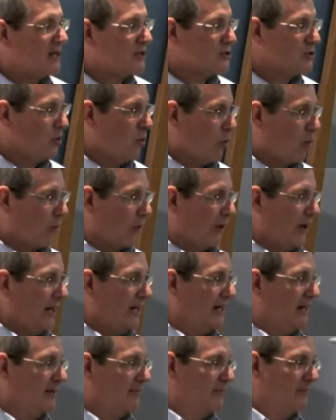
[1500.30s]
store,
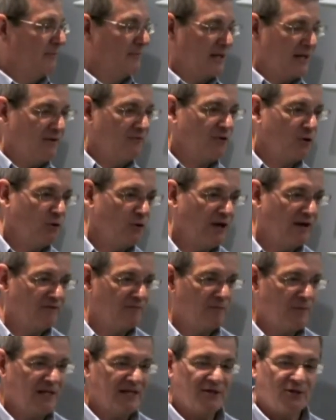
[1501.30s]
and many of you
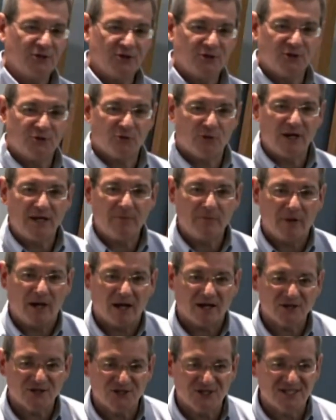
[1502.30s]
have been to the drink
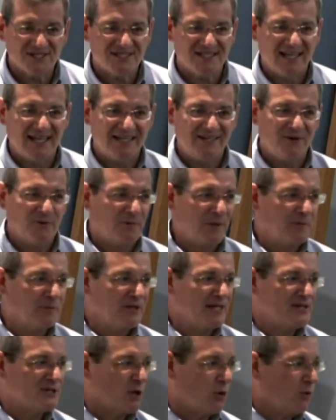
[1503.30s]
boxes that you remember
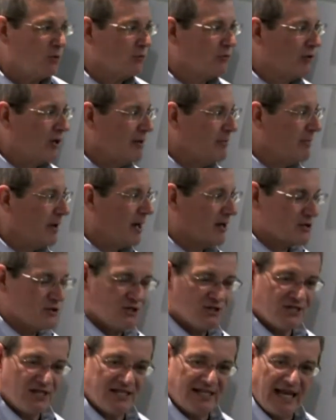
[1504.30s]
these old drink
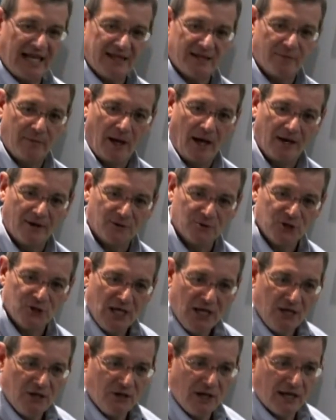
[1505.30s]
boxes that had the bottles.
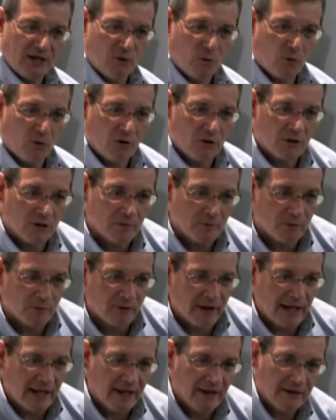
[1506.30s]
You had to work them
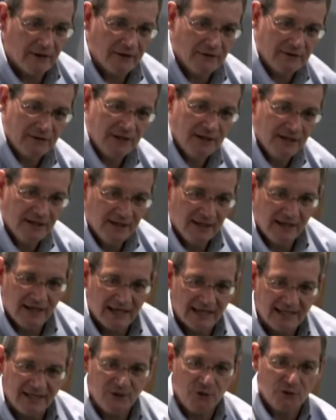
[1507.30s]
around,
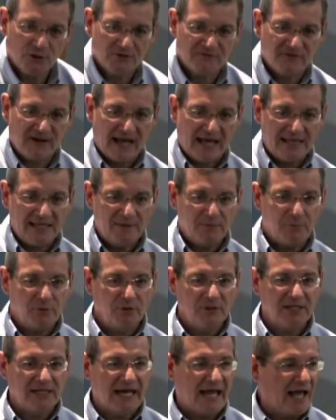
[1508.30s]
and then you could finally
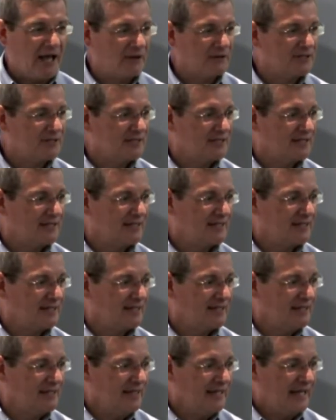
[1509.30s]
pull it out.
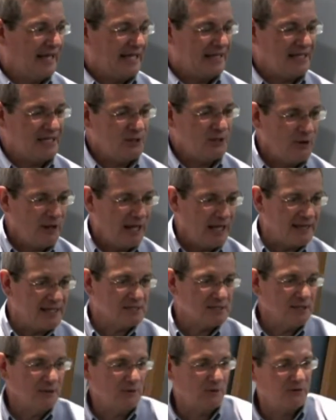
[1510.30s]
And then you had
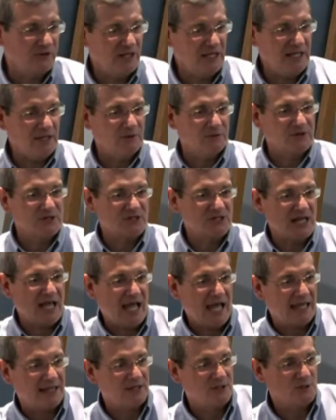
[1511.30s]
this little thing on the
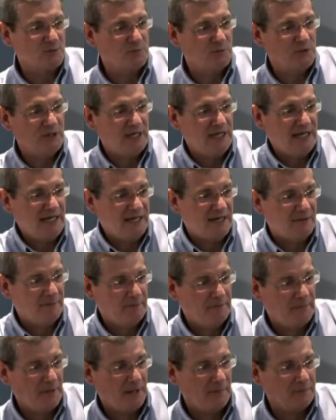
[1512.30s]
side that you put it in
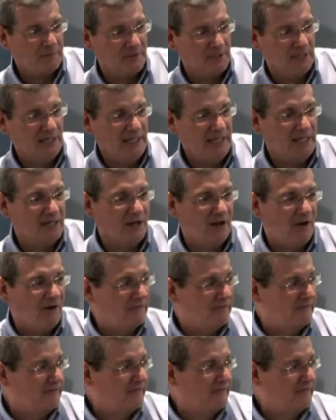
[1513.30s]
and popped the lid off.